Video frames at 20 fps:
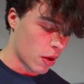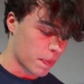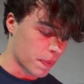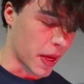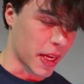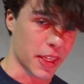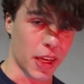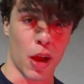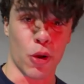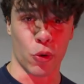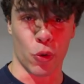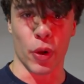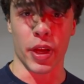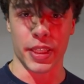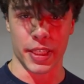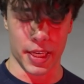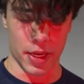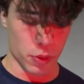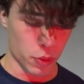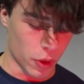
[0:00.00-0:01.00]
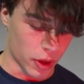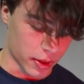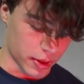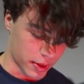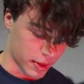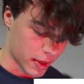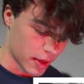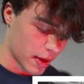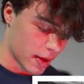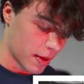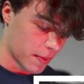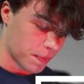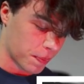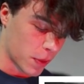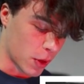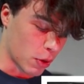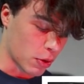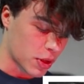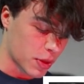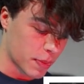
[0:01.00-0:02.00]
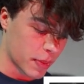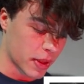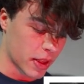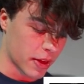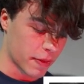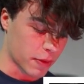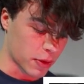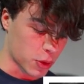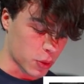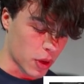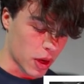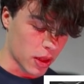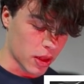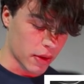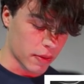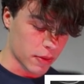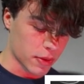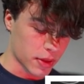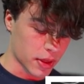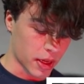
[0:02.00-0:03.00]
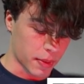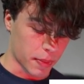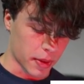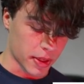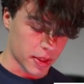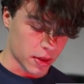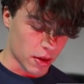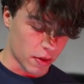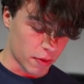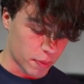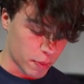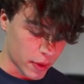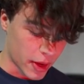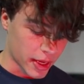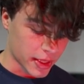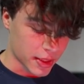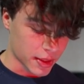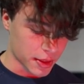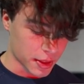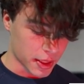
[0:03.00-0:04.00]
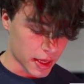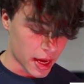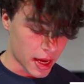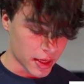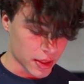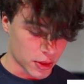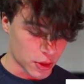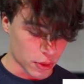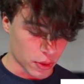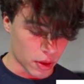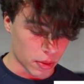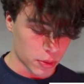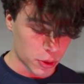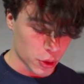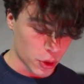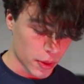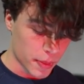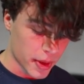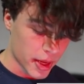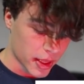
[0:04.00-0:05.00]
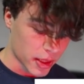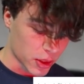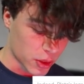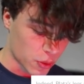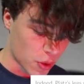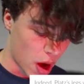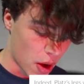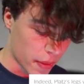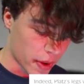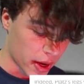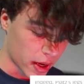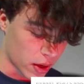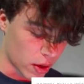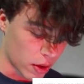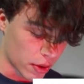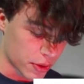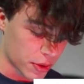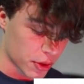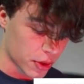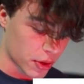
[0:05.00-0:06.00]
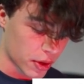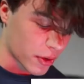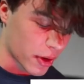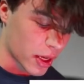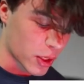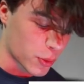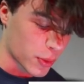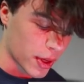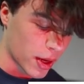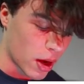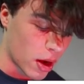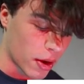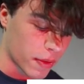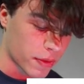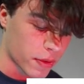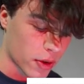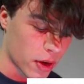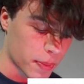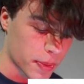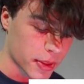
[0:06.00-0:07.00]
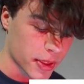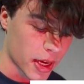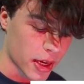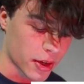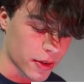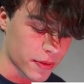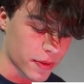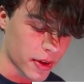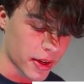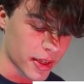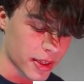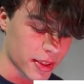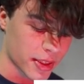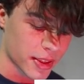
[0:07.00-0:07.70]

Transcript: That's how crazy it was. Ultimately, for squat lovers like myself, Platz is a god, so come join me in the squat rack altar as we offer up a sacrifice.